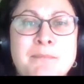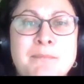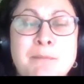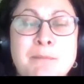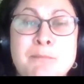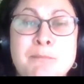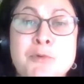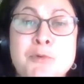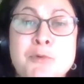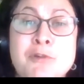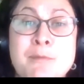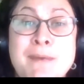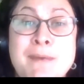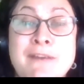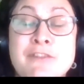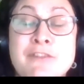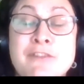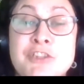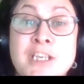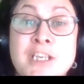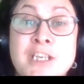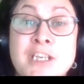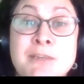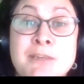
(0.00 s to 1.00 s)
more about the
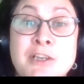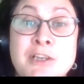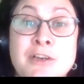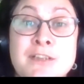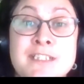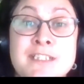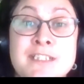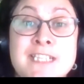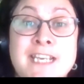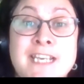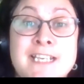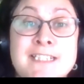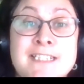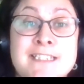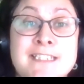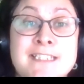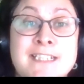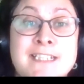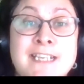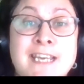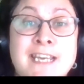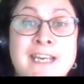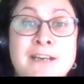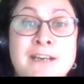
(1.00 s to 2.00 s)
German context
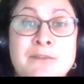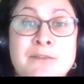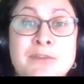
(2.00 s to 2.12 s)
and how